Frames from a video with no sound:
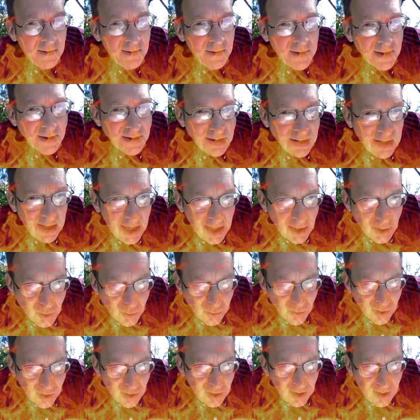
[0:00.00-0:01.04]
The
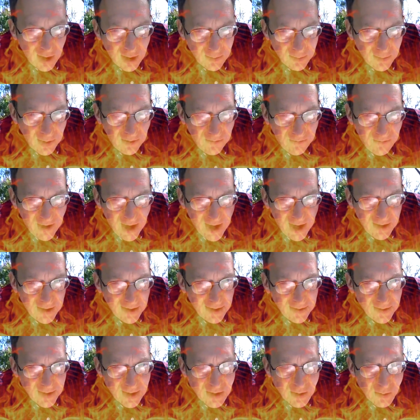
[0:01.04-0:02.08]
schedule can be found
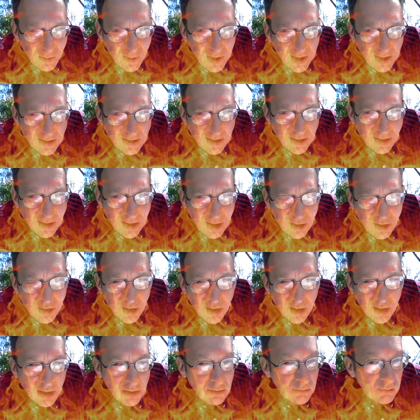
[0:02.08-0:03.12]
in this week's
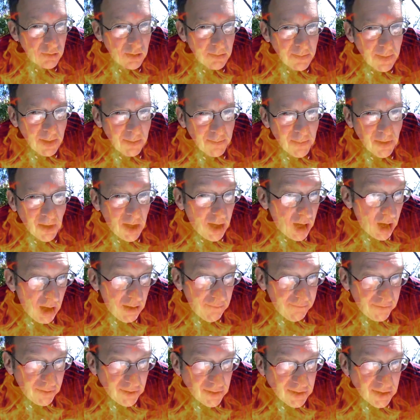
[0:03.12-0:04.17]
edition. Remember,
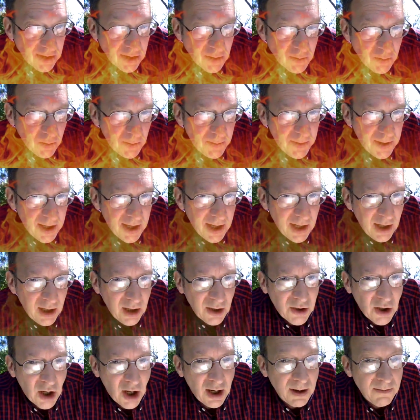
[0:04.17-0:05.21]
conferences will be
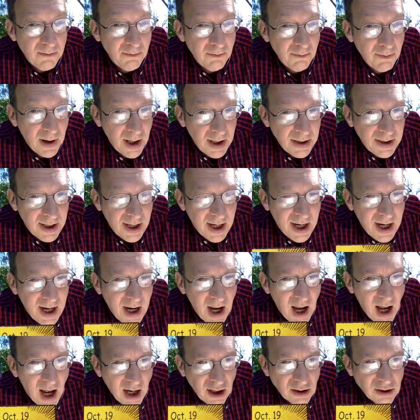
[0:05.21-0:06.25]
held on Monday,
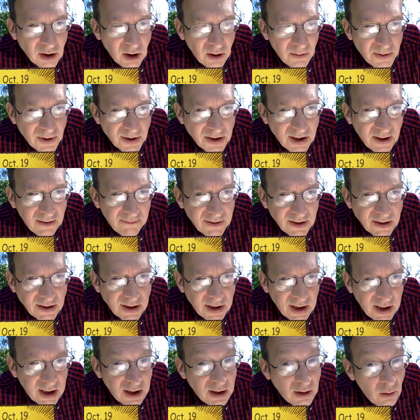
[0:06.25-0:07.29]
October
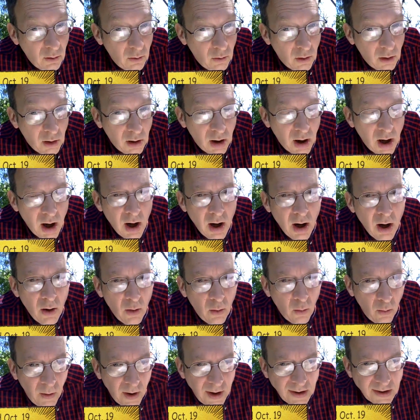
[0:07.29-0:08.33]
17, or
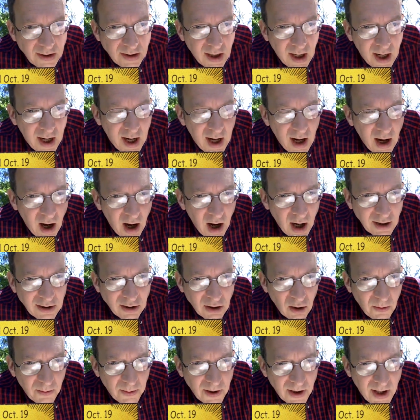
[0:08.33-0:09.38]
Wednesday,
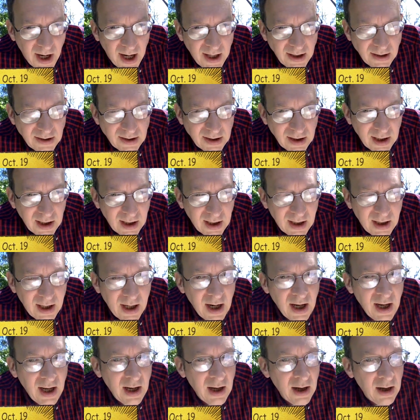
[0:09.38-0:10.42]
October 19.
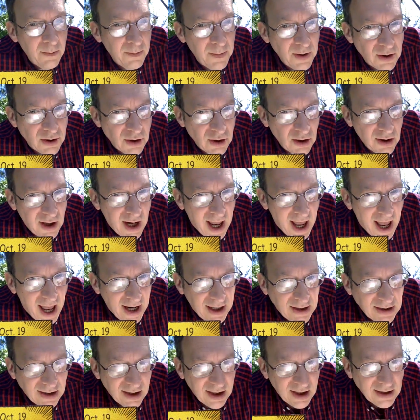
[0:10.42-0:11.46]
Be sure to
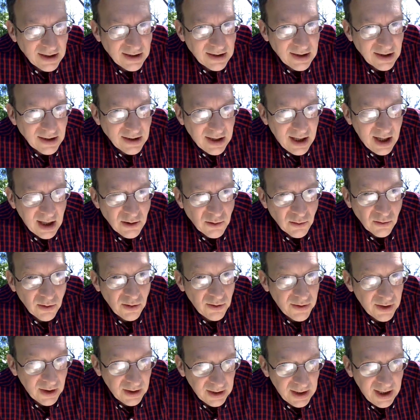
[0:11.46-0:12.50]
access the
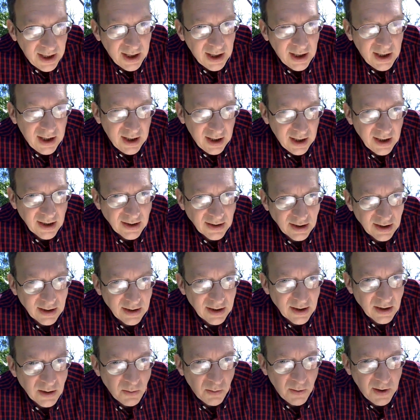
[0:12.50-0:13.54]
schedule. The link is
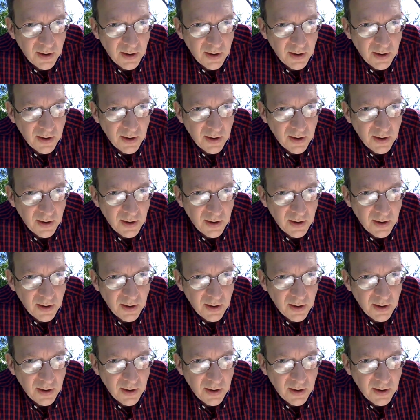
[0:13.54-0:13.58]
in this